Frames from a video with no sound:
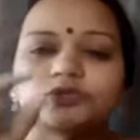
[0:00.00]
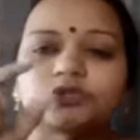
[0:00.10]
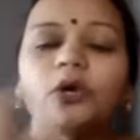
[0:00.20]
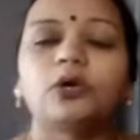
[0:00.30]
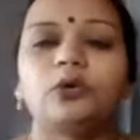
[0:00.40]

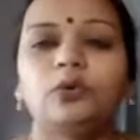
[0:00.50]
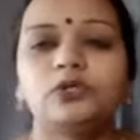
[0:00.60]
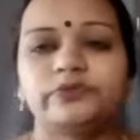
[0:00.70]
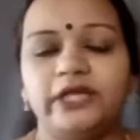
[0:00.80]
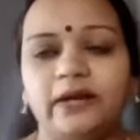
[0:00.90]
short
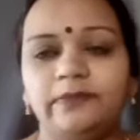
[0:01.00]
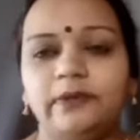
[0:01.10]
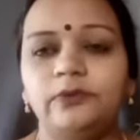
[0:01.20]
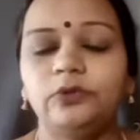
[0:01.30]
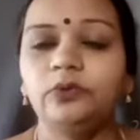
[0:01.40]
roots will help
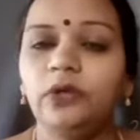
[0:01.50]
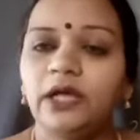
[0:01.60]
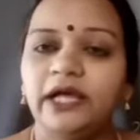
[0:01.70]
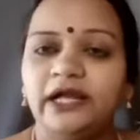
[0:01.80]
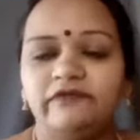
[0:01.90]
them to
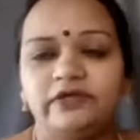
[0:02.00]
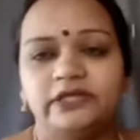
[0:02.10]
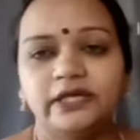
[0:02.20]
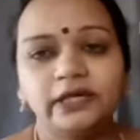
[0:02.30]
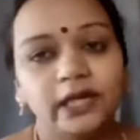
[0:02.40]
live in
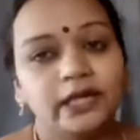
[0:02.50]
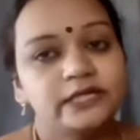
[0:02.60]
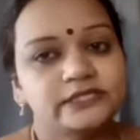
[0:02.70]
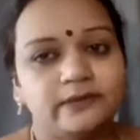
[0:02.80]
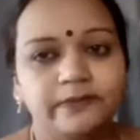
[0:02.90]
the
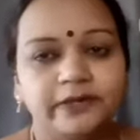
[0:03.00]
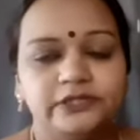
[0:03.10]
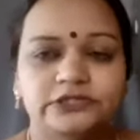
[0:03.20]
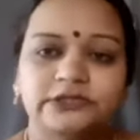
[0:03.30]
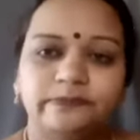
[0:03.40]

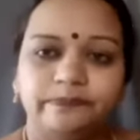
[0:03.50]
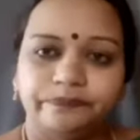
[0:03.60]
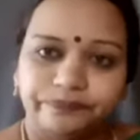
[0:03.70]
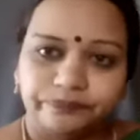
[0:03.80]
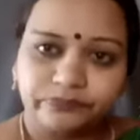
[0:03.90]
submerged.
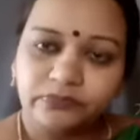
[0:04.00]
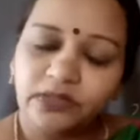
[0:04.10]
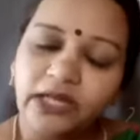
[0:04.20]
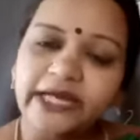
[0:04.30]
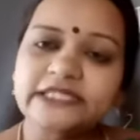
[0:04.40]

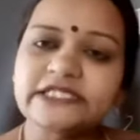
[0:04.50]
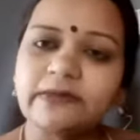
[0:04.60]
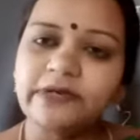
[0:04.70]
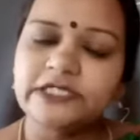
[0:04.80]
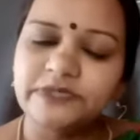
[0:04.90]
Get
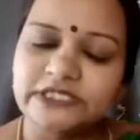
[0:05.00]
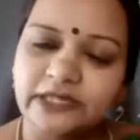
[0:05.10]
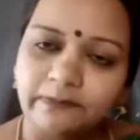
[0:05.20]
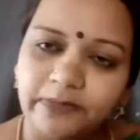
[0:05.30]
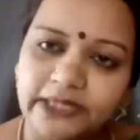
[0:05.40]
submerged means
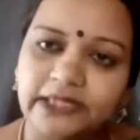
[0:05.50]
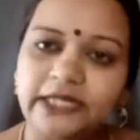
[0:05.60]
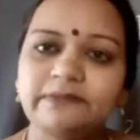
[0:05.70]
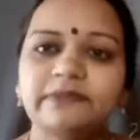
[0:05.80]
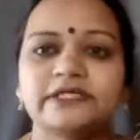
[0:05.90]

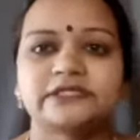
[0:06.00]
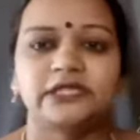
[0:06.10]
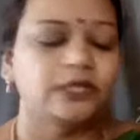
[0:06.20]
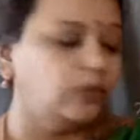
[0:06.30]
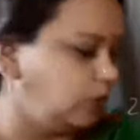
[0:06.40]
completely immersed
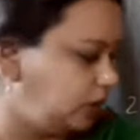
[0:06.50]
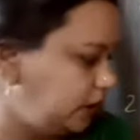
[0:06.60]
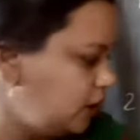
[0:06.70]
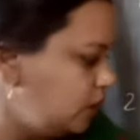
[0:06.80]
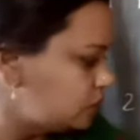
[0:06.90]
in the
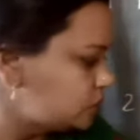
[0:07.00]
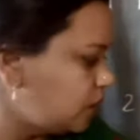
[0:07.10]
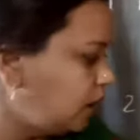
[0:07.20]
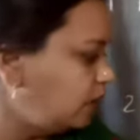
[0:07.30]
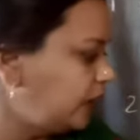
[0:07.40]
water. So
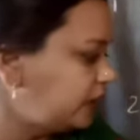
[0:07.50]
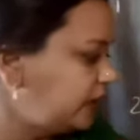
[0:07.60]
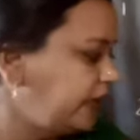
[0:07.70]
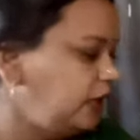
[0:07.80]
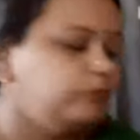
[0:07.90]
how are
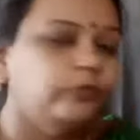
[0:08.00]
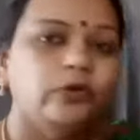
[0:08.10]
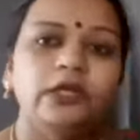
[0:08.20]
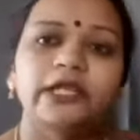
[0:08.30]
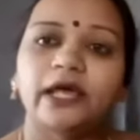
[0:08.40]
they
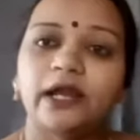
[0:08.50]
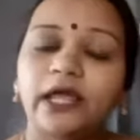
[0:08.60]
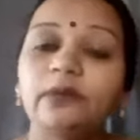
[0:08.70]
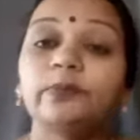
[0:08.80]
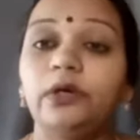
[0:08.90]
helpful? They are
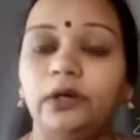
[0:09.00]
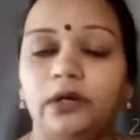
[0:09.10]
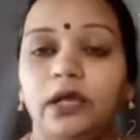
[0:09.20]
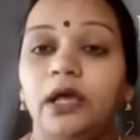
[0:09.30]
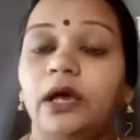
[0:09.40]

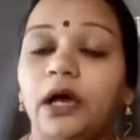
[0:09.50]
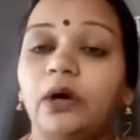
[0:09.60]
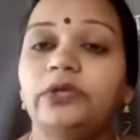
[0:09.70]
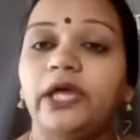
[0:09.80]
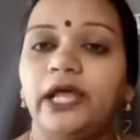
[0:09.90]
helpful.
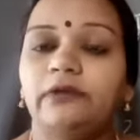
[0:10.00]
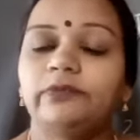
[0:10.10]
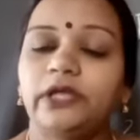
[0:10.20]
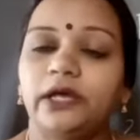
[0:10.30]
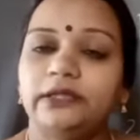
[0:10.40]
How they help?
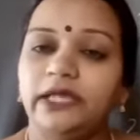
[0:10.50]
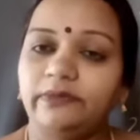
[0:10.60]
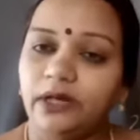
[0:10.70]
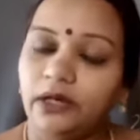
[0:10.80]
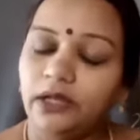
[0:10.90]
They
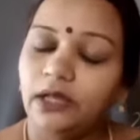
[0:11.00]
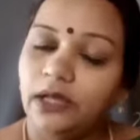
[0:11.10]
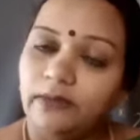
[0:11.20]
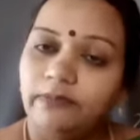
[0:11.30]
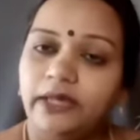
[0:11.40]
will.
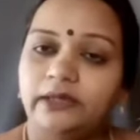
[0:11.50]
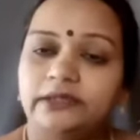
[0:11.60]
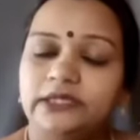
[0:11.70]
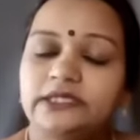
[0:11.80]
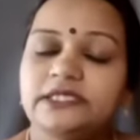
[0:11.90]

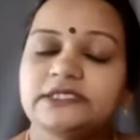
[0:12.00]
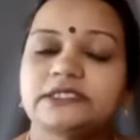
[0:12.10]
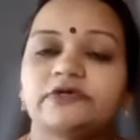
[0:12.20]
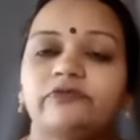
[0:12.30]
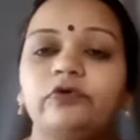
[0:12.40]
This
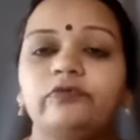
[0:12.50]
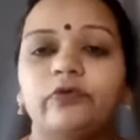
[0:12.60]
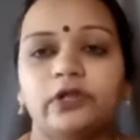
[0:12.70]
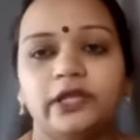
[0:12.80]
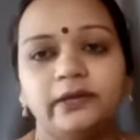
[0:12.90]
is the food
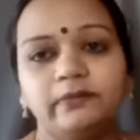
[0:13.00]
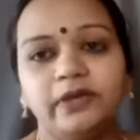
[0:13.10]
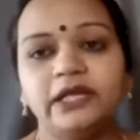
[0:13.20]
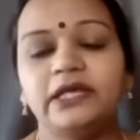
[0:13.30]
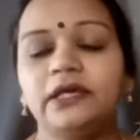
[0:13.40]
for the
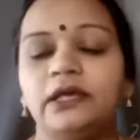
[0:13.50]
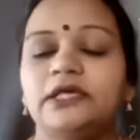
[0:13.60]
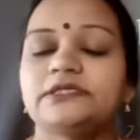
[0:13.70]
many